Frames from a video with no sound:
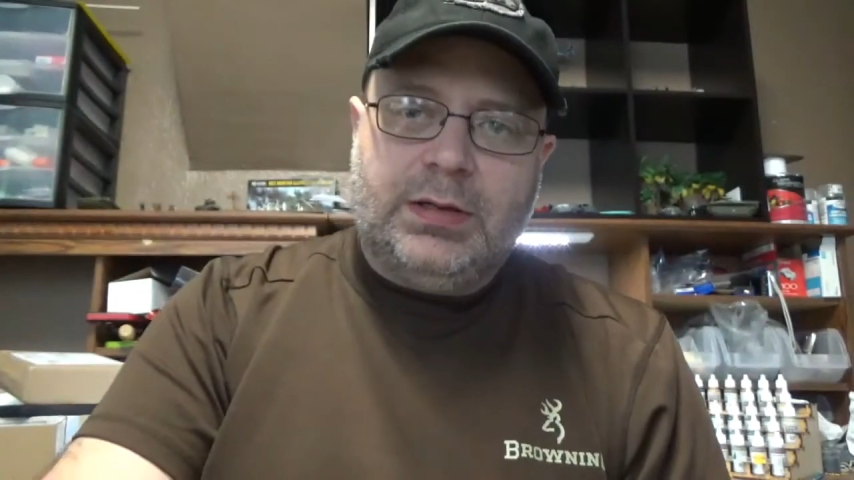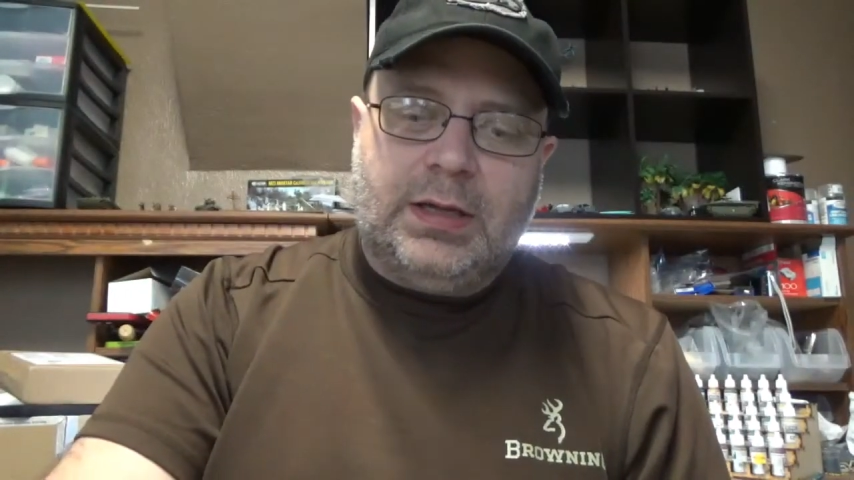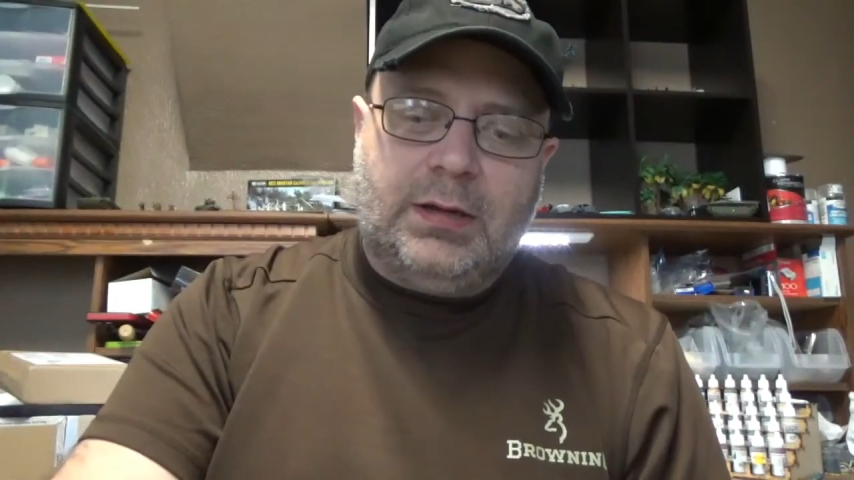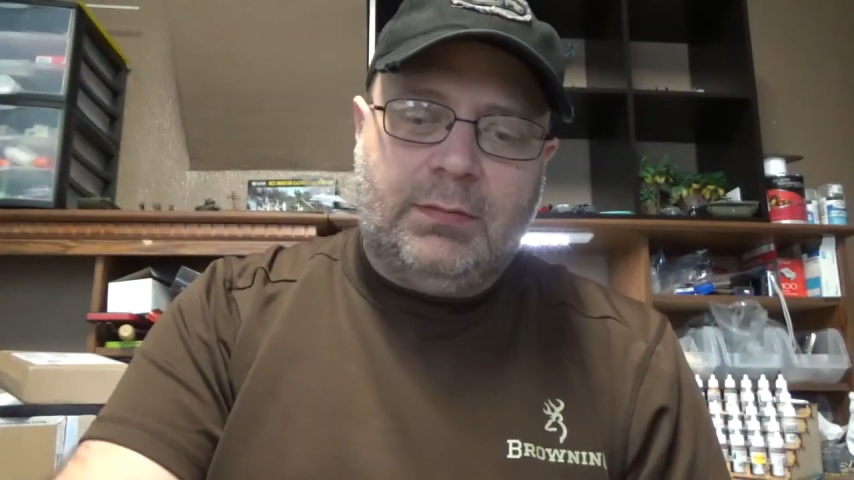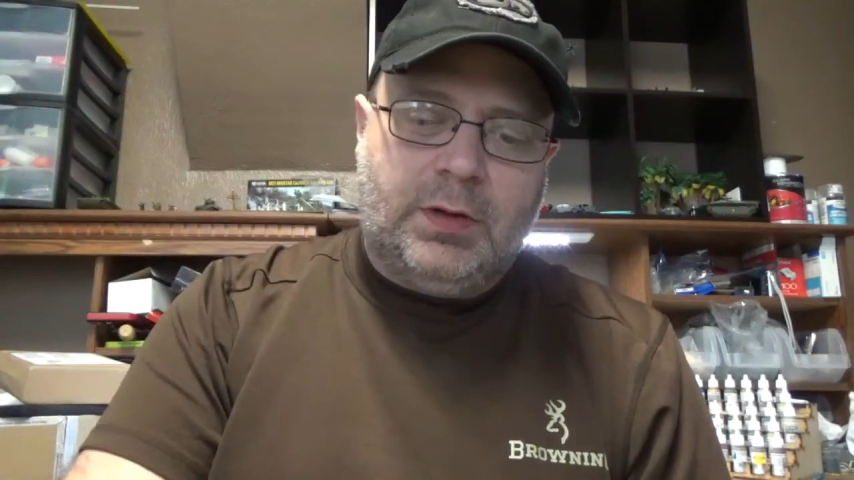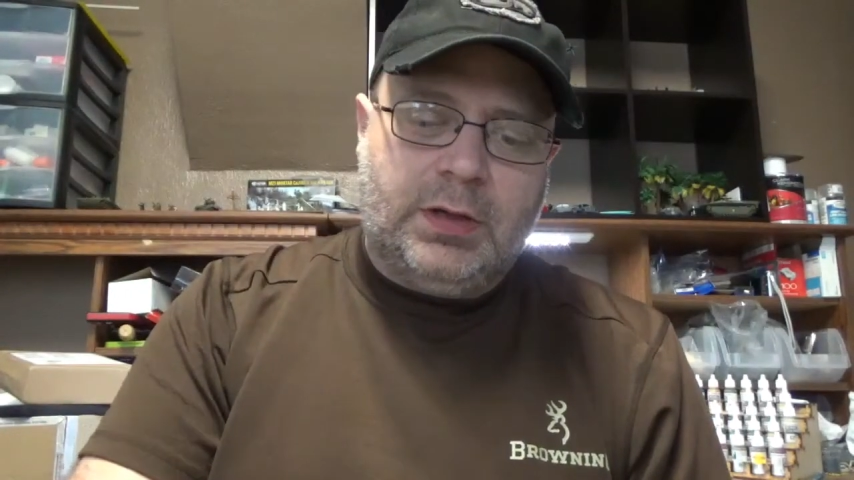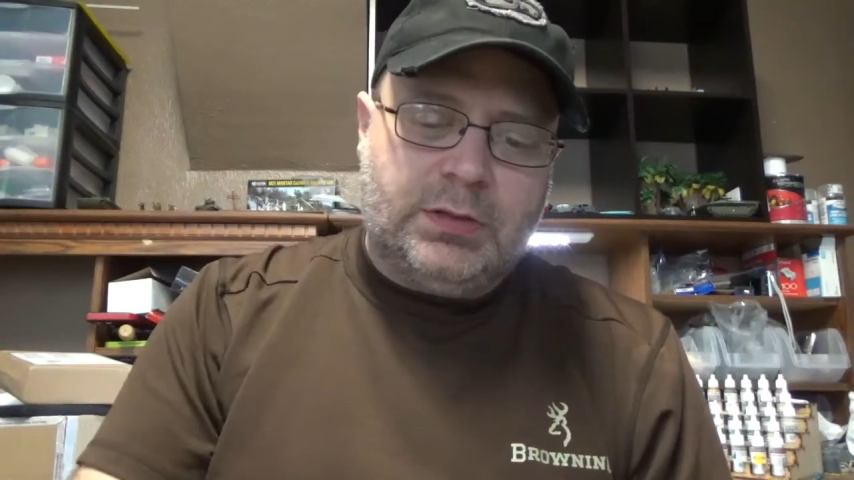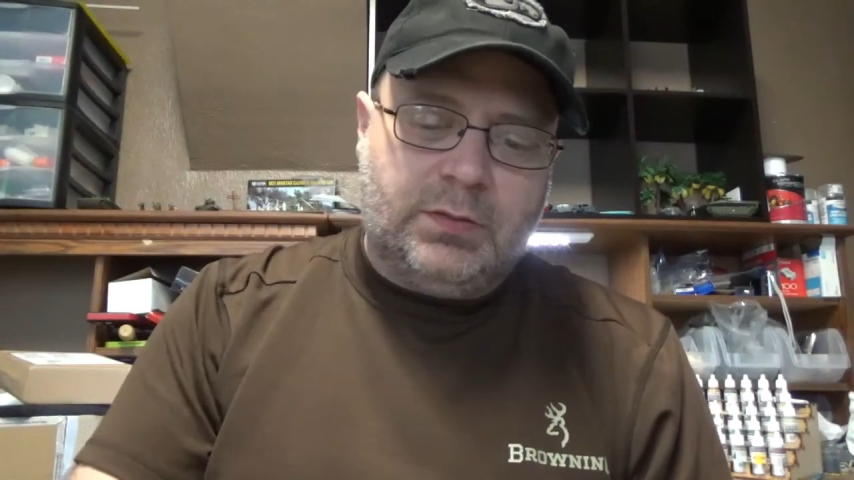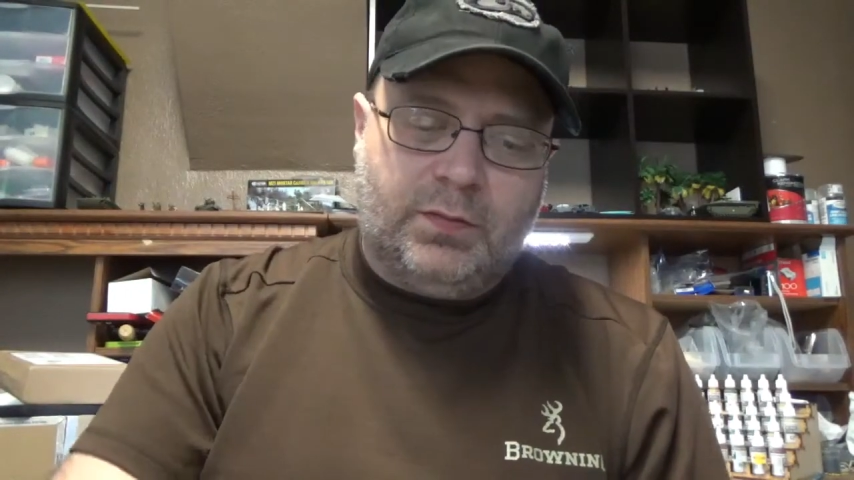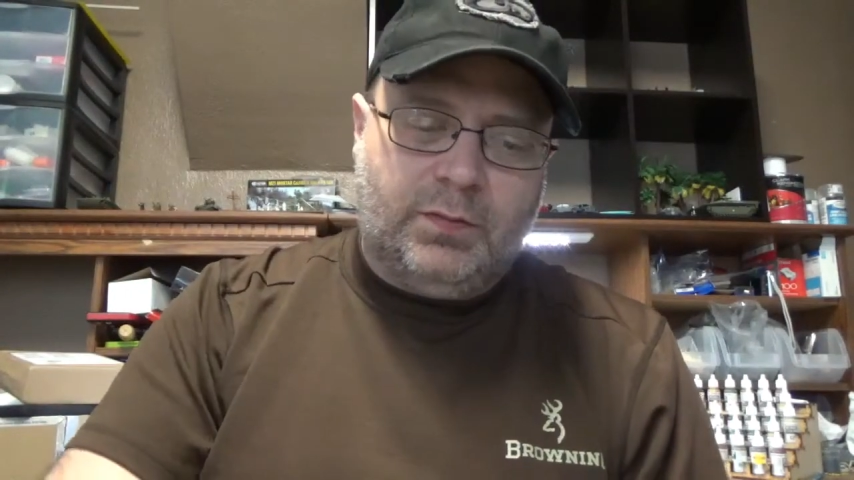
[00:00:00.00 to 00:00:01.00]
in time
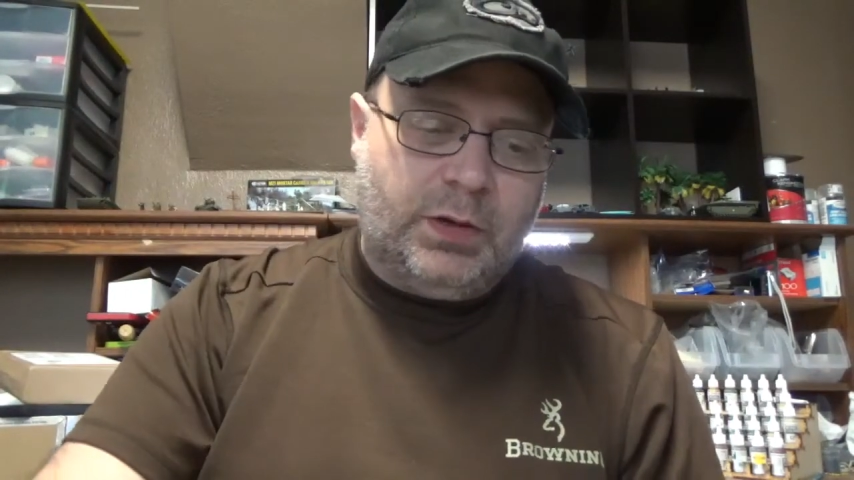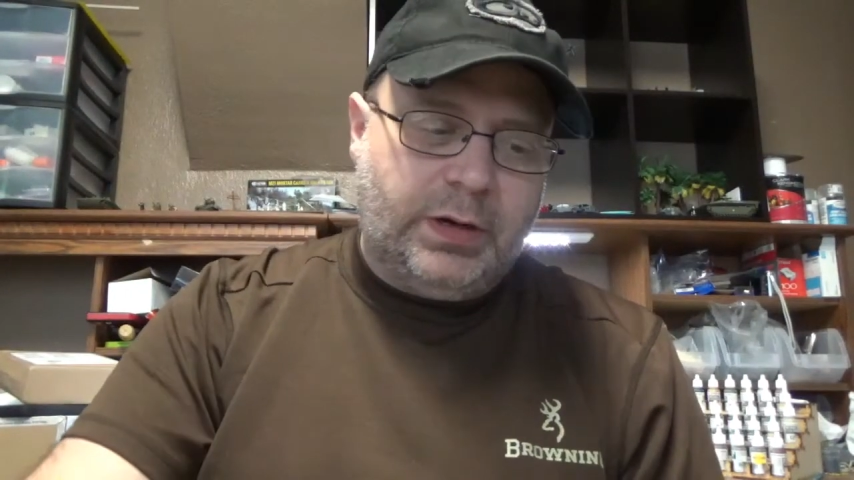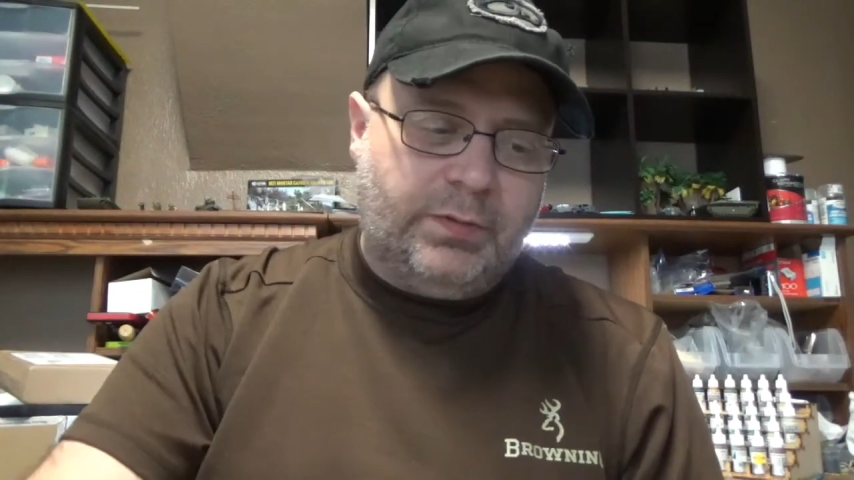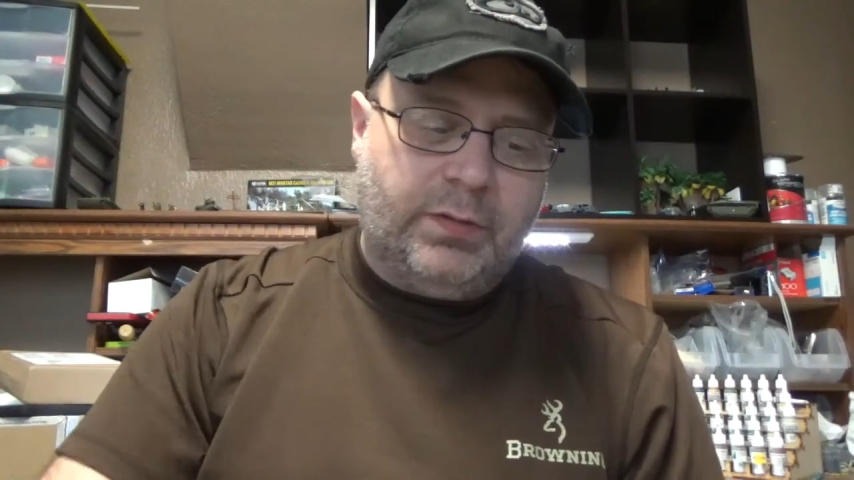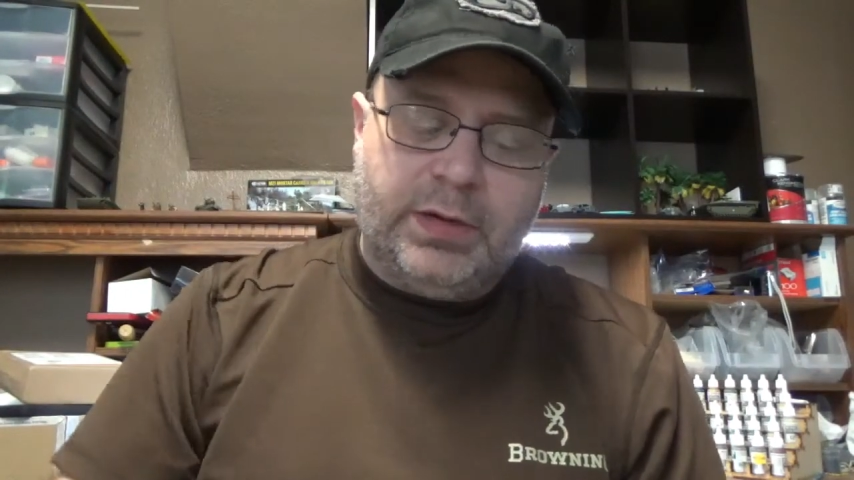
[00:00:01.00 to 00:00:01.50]
because of whatever